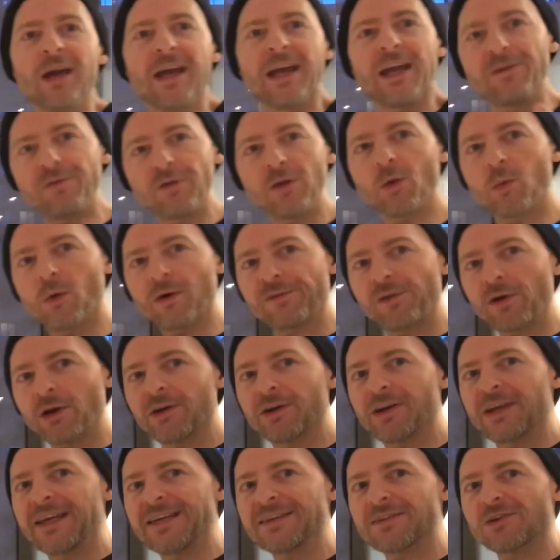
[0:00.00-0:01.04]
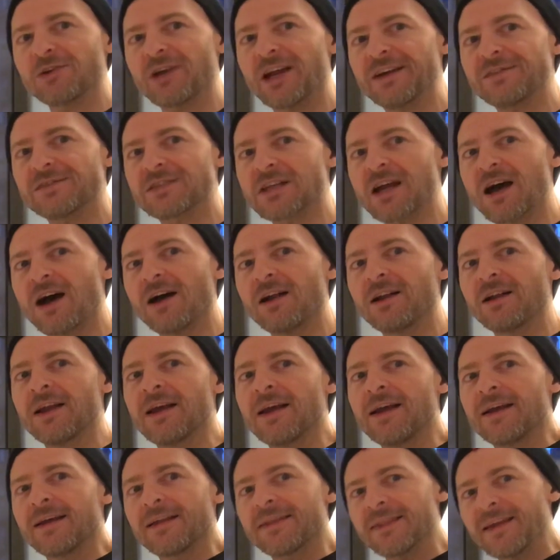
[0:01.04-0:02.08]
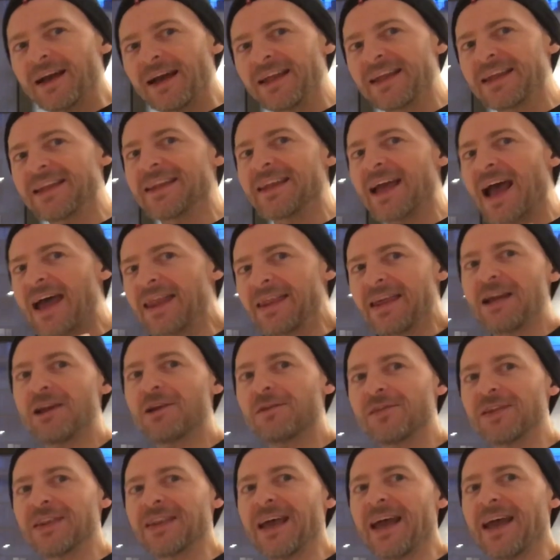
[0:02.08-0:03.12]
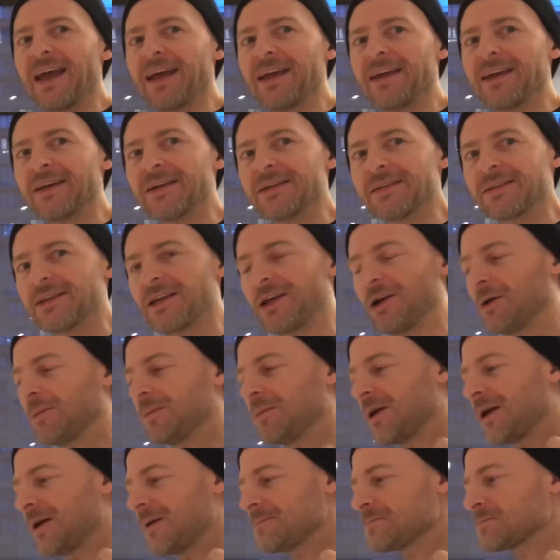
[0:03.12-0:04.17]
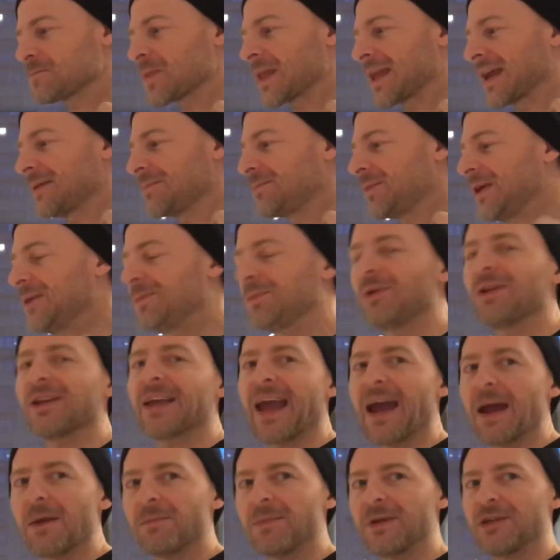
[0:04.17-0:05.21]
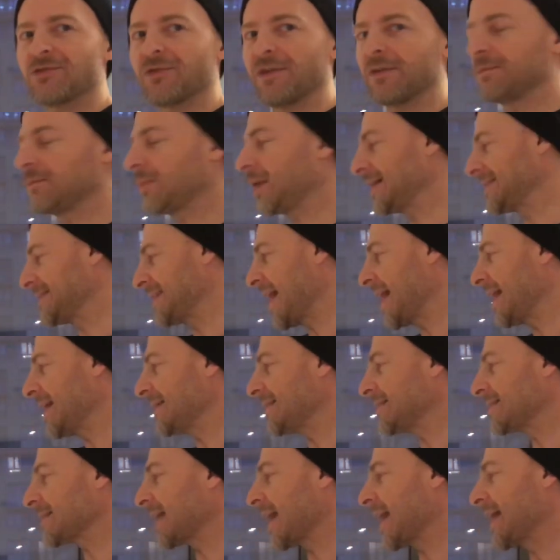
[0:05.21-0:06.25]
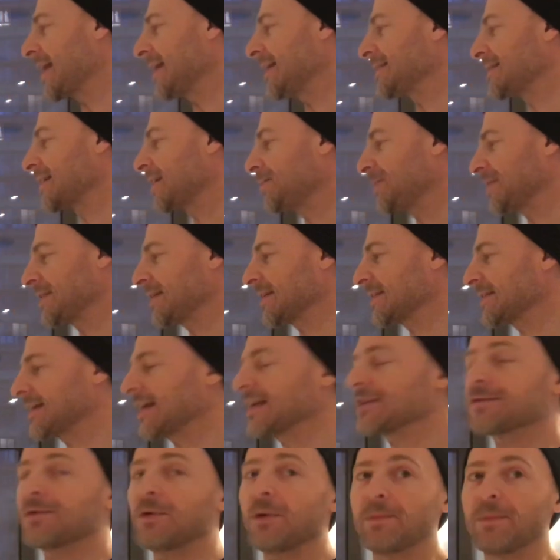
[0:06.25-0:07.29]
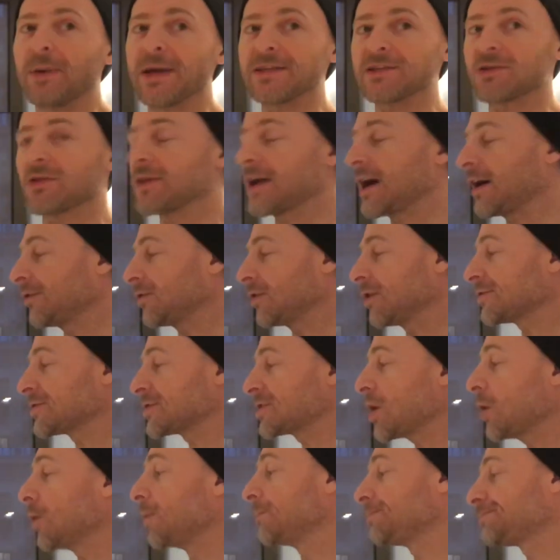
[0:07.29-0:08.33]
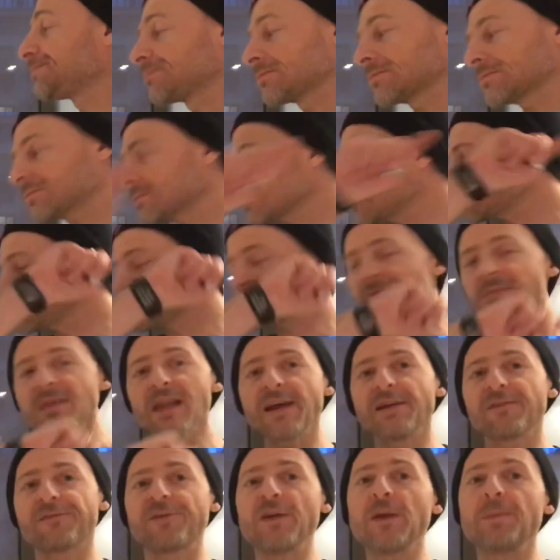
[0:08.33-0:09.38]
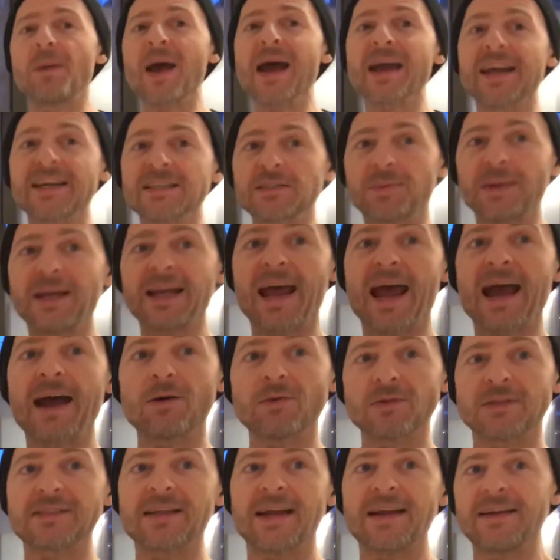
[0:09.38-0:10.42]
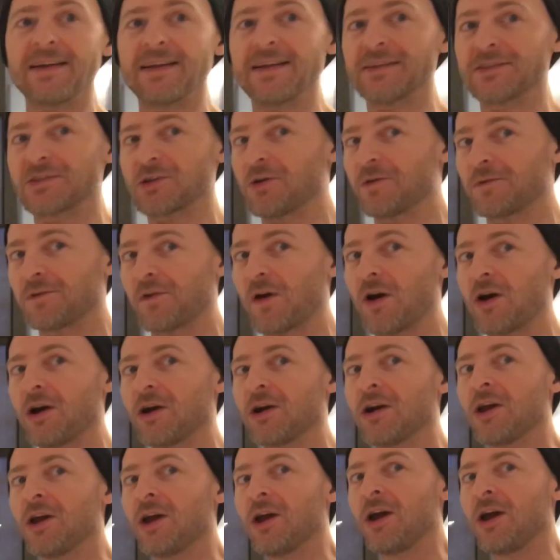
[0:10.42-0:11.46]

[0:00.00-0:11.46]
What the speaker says: even though we're following a keto lifestyle, at the end of the day, people can be driven by taste, and it's going to be successful based on that or not. So, feedback has been outstanding so far.